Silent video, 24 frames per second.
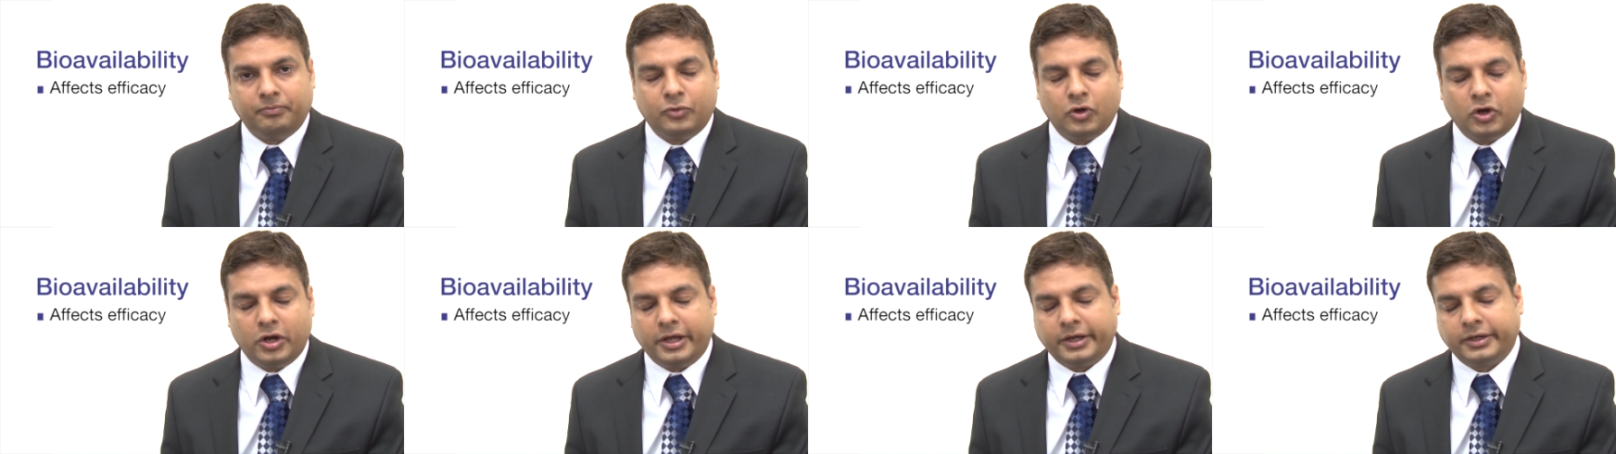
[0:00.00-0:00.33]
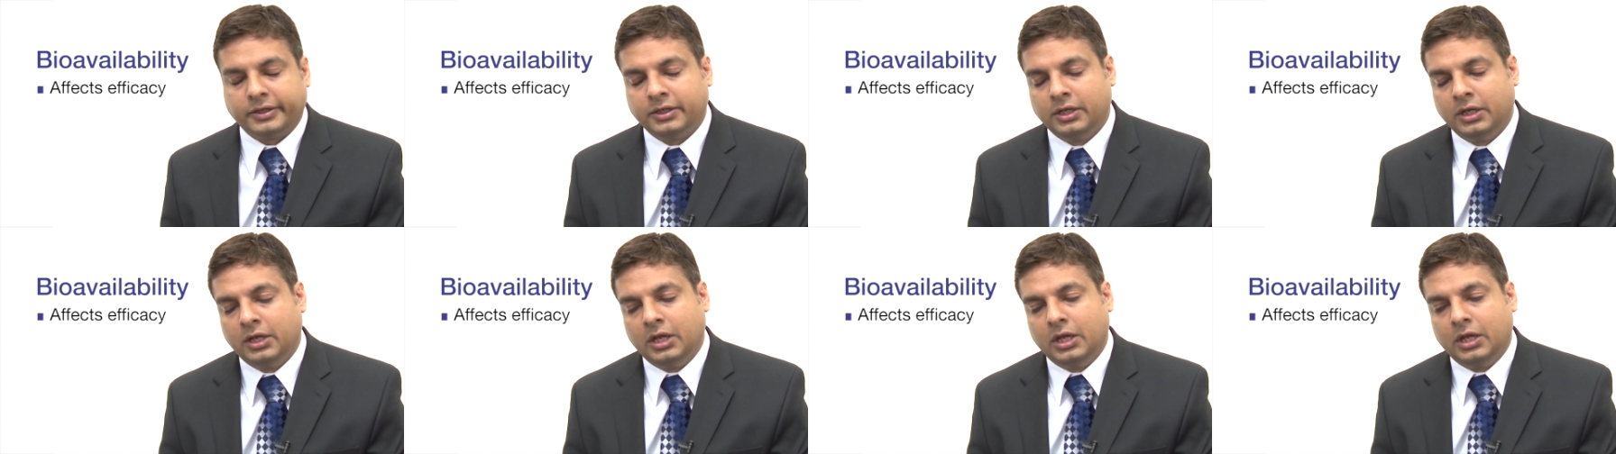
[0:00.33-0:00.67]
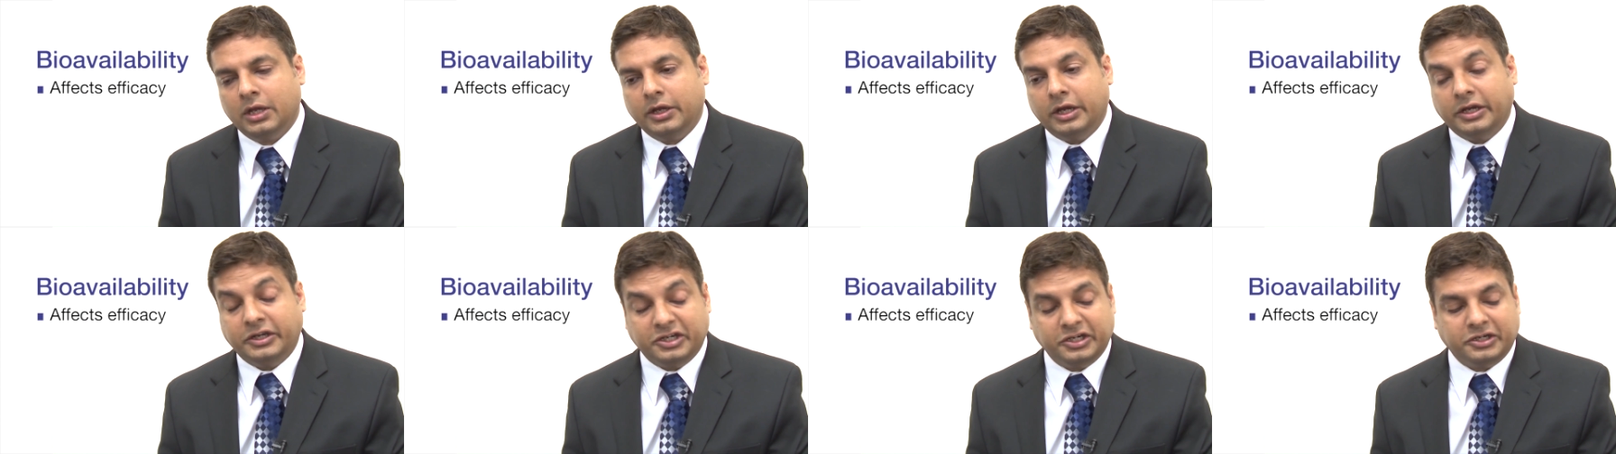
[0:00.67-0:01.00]
product
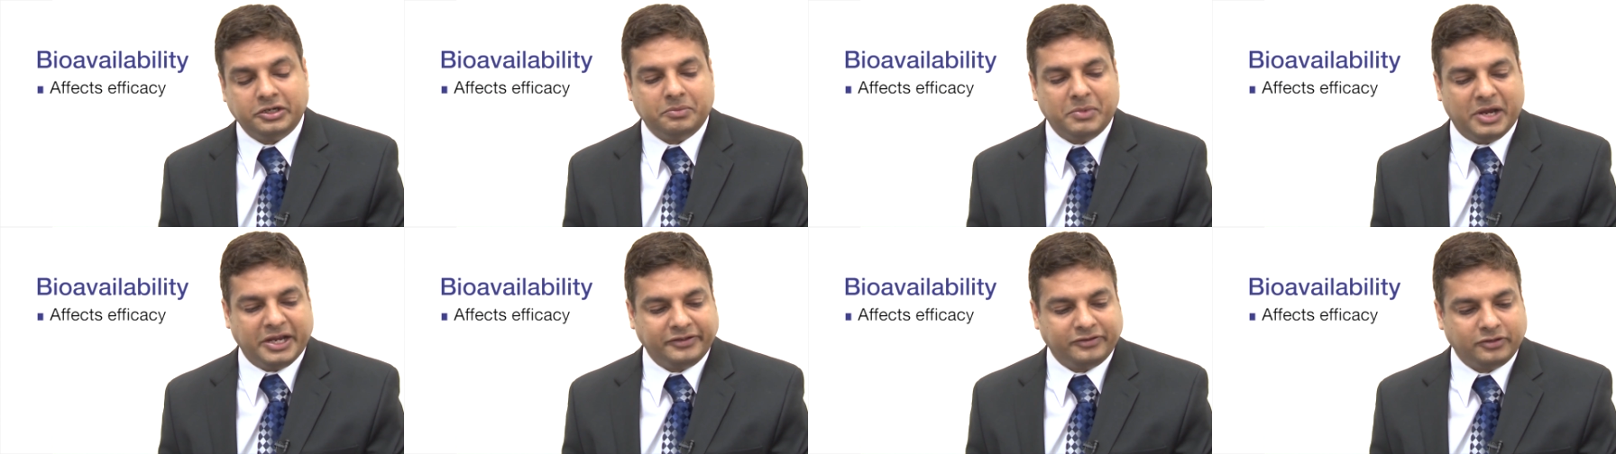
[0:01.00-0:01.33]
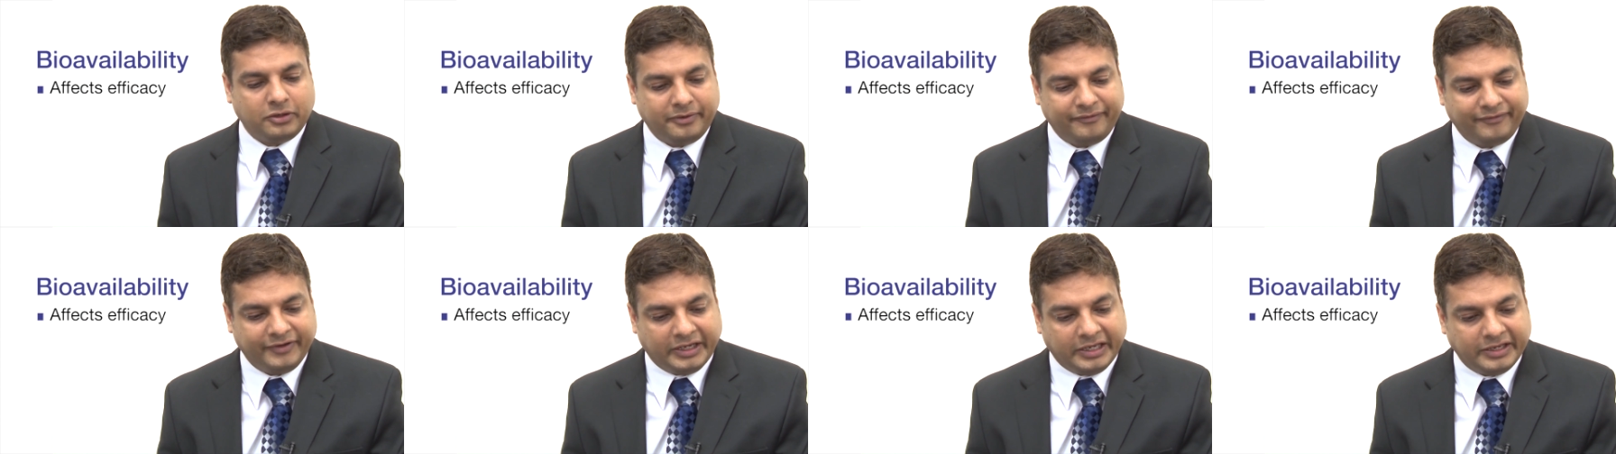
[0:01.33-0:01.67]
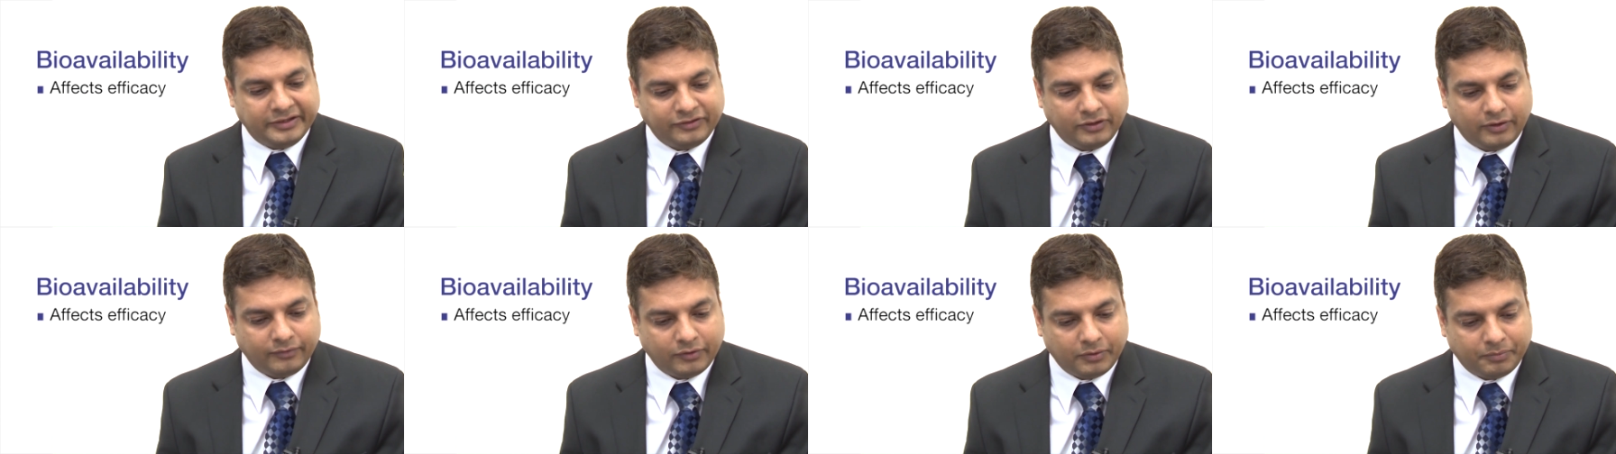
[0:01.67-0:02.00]
and determines the
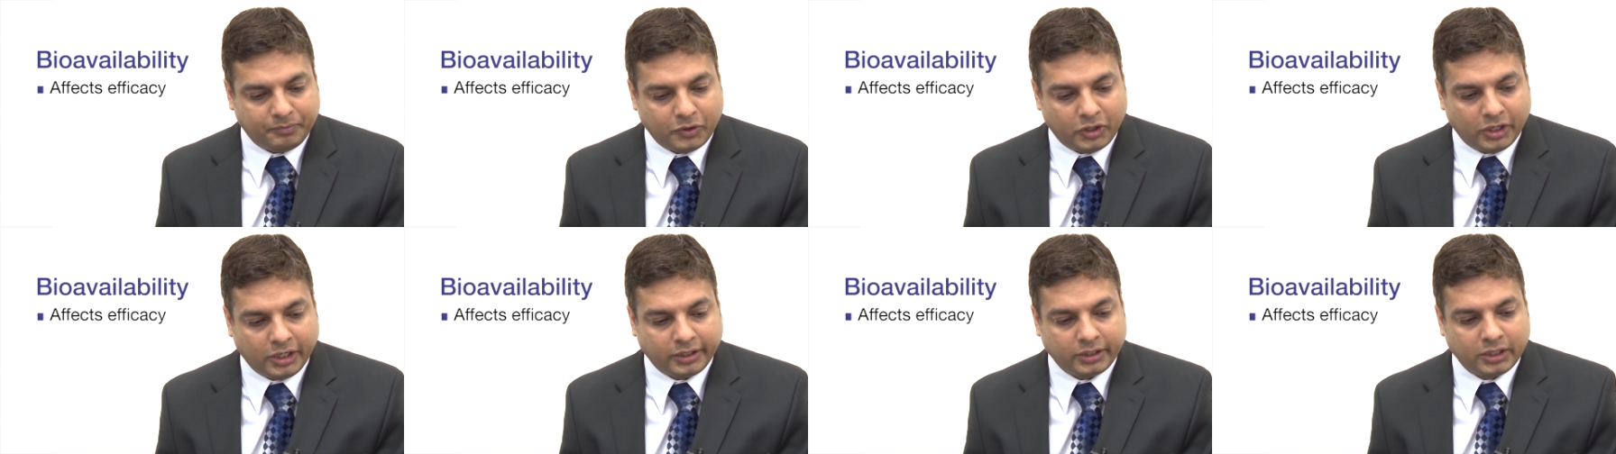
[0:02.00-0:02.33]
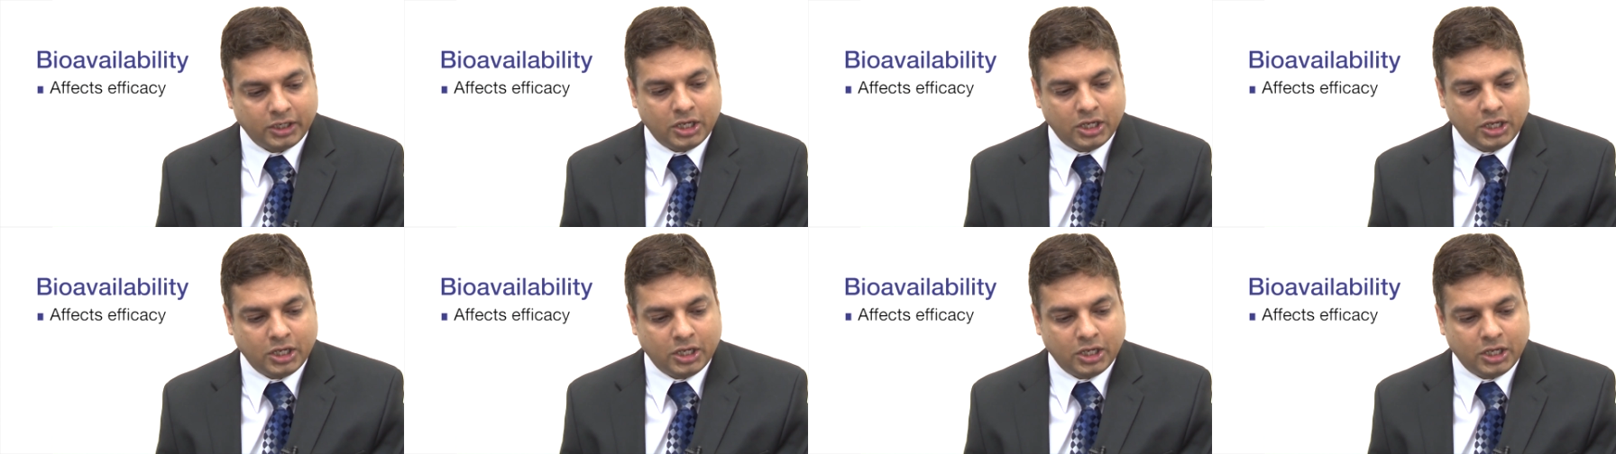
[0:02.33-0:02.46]
efficacy of the product.